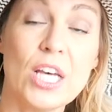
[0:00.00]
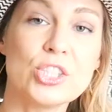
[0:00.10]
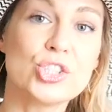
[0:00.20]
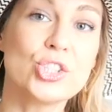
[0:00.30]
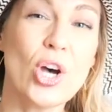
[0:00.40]

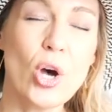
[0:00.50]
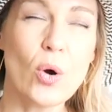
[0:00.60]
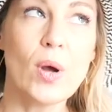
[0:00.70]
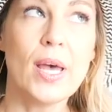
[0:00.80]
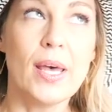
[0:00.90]

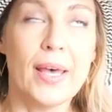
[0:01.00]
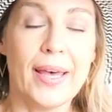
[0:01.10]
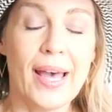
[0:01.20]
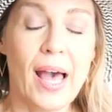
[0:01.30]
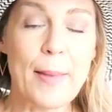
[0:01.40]
So
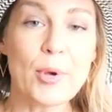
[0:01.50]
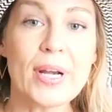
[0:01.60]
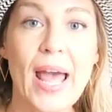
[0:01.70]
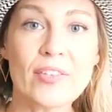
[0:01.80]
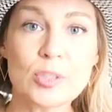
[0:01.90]
I'm
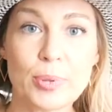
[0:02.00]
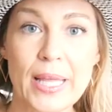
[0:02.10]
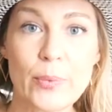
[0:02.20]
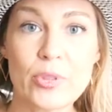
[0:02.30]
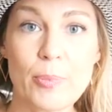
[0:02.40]
gonna have to
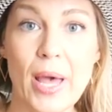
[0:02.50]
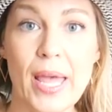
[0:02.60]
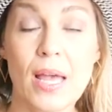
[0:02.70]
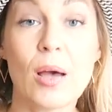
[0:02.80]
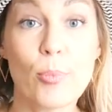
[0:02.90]
play with my